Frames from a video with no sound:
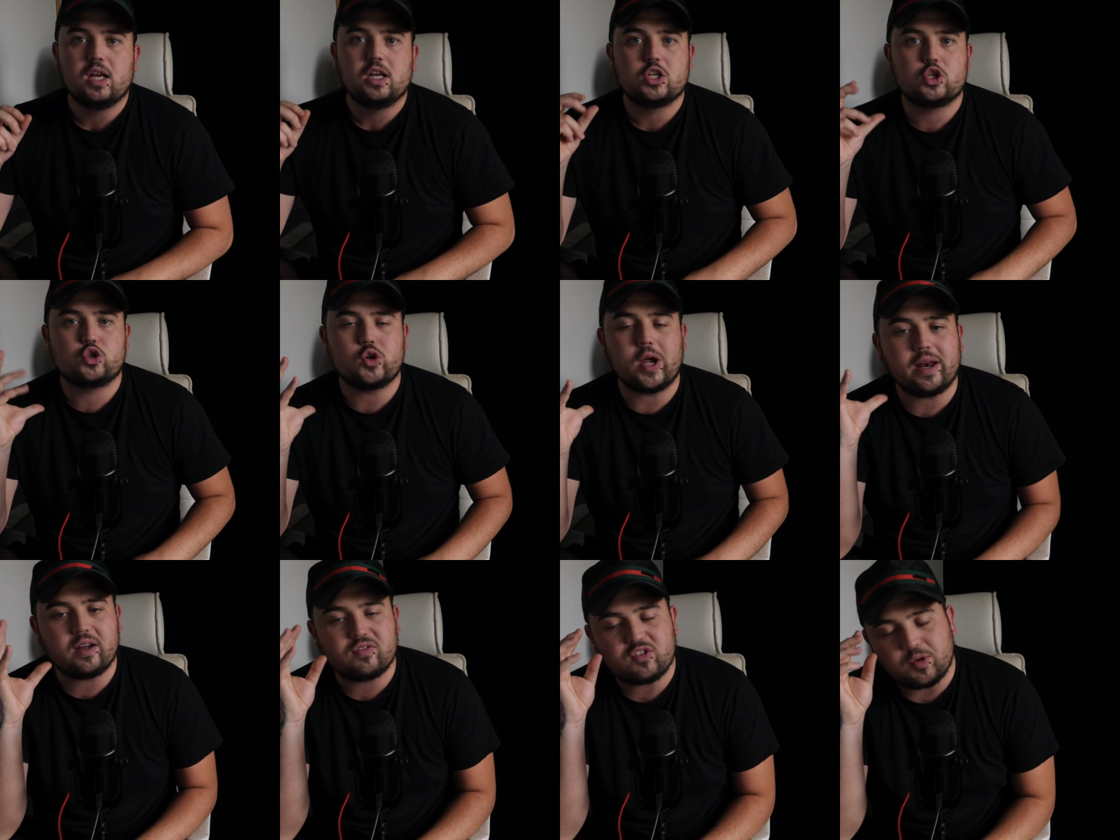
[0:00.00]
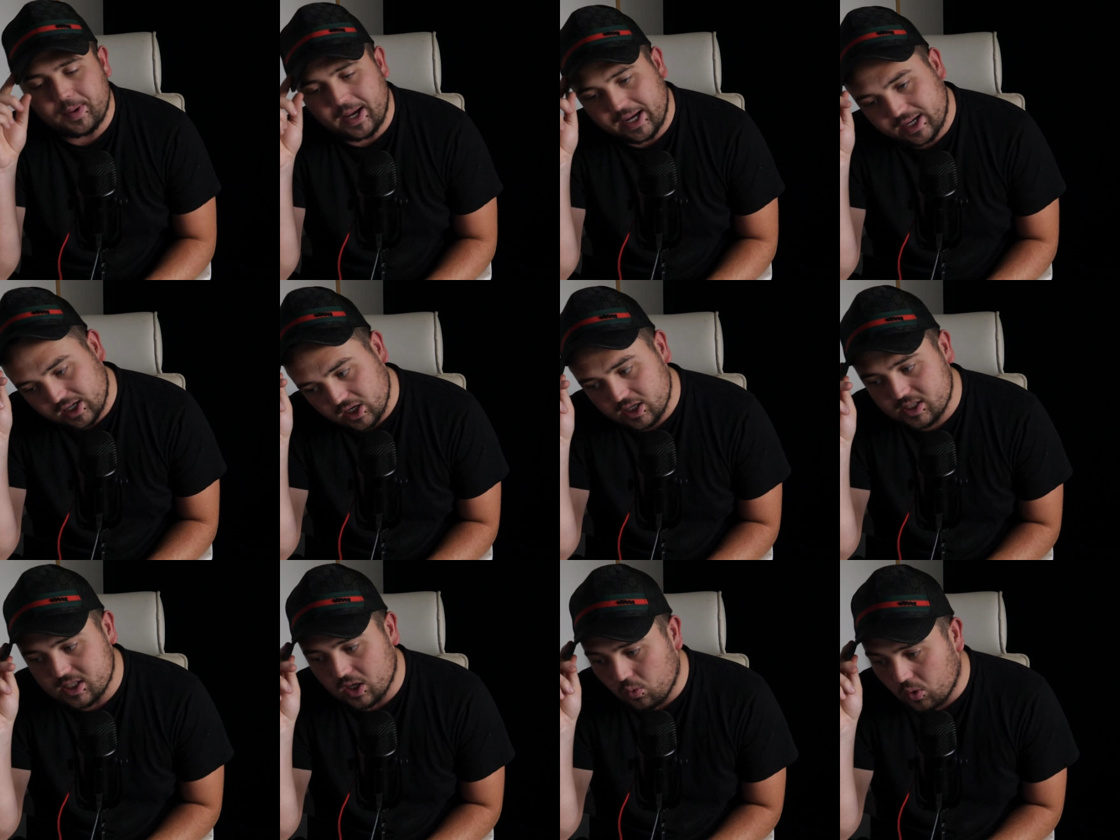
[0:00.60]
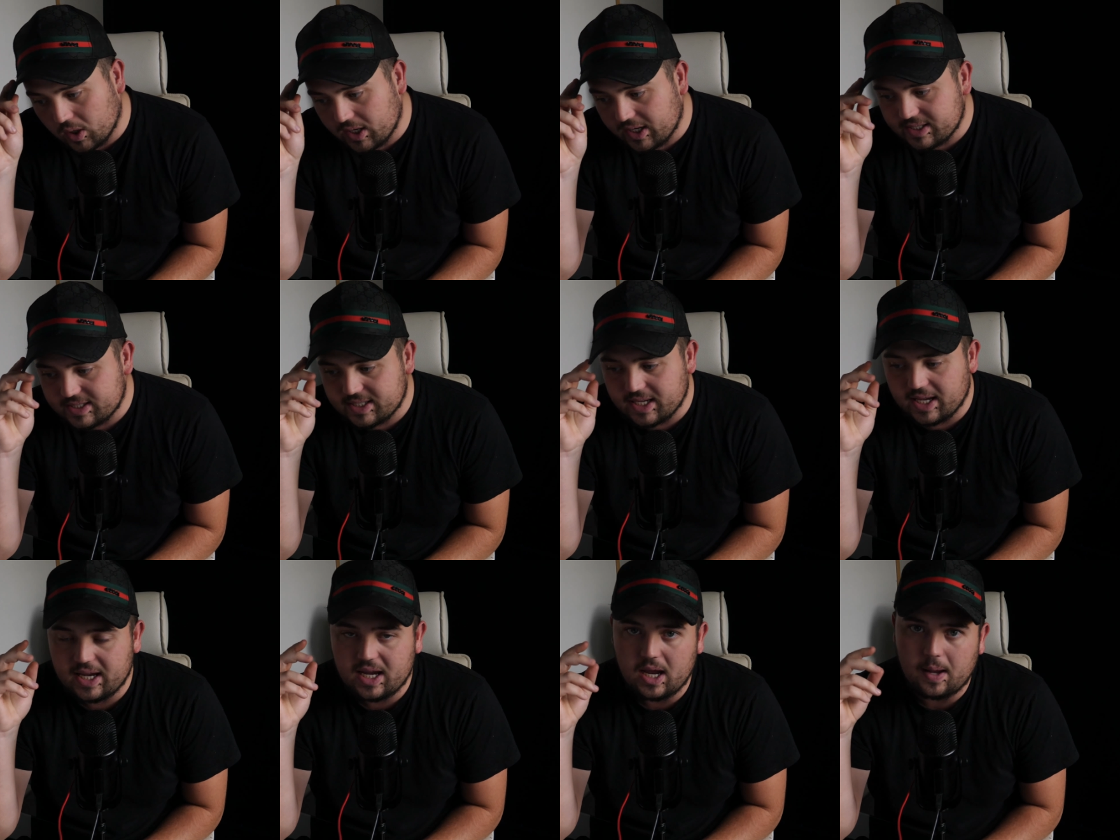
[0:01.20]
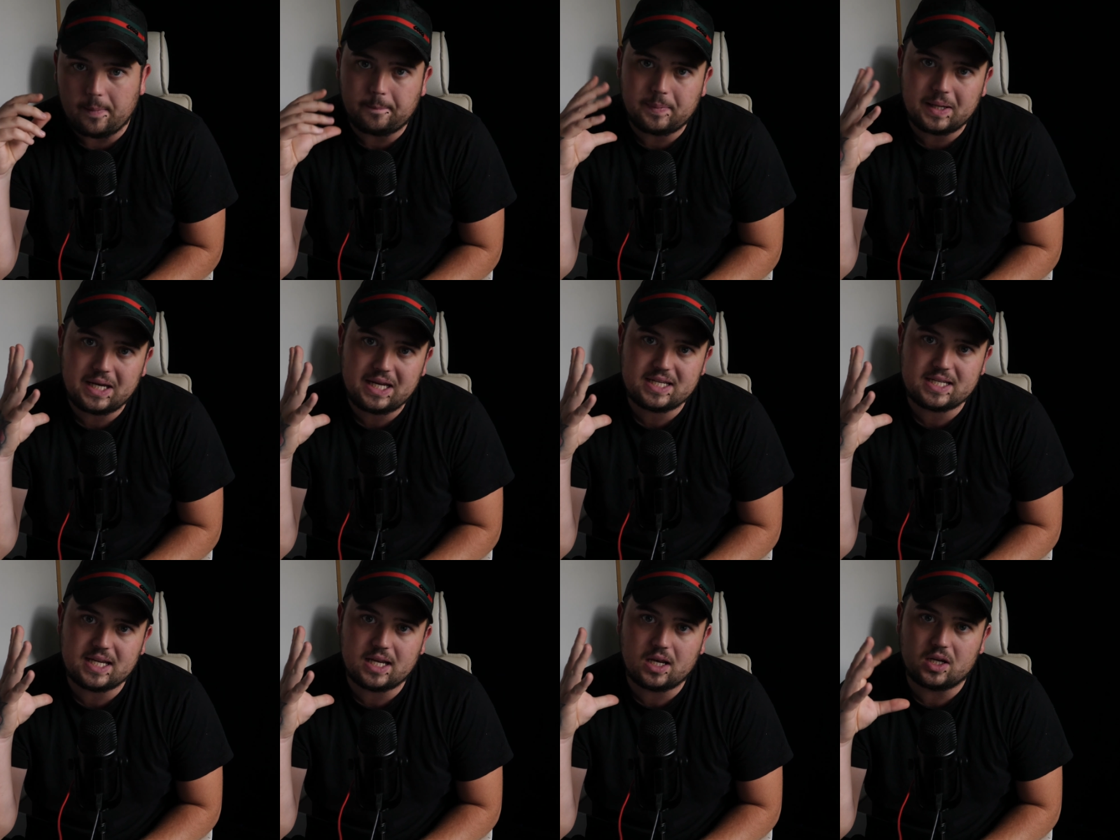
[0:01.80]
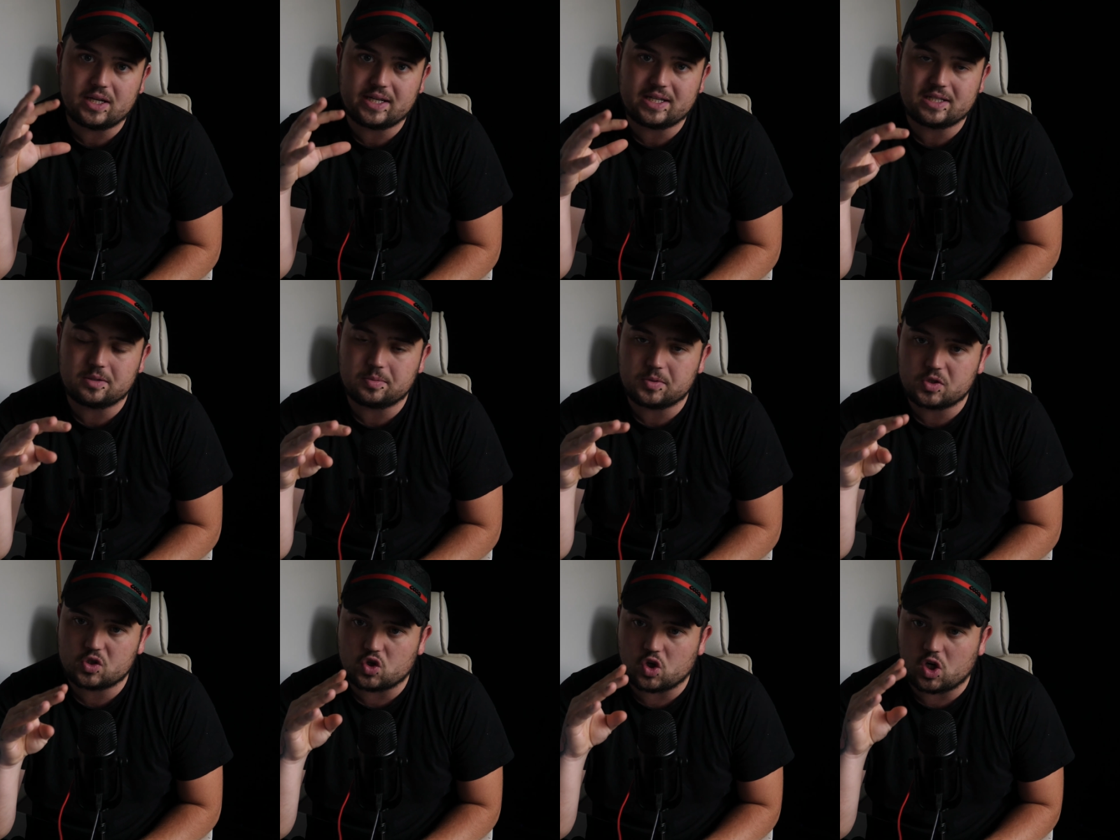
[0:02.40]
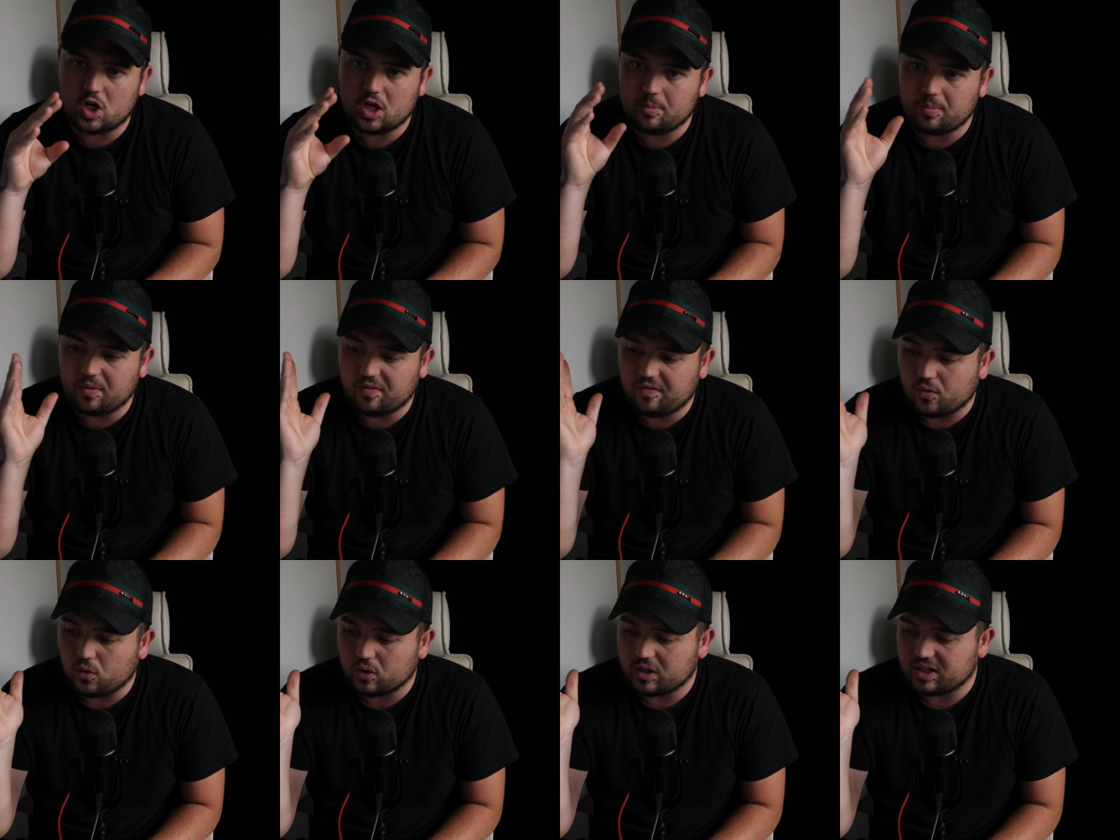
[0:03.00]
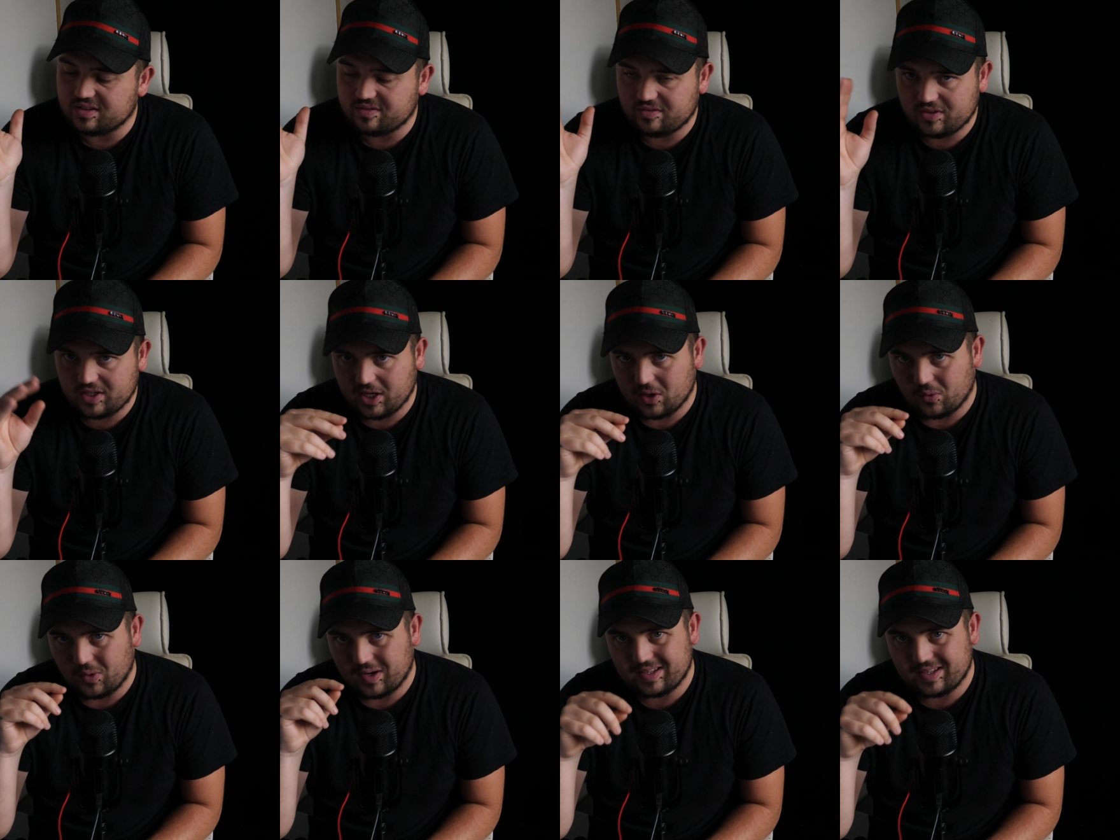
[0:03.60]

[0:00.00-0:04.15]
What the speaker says: Straight off the bat guys, I want to say please hit like and subscribe for this video.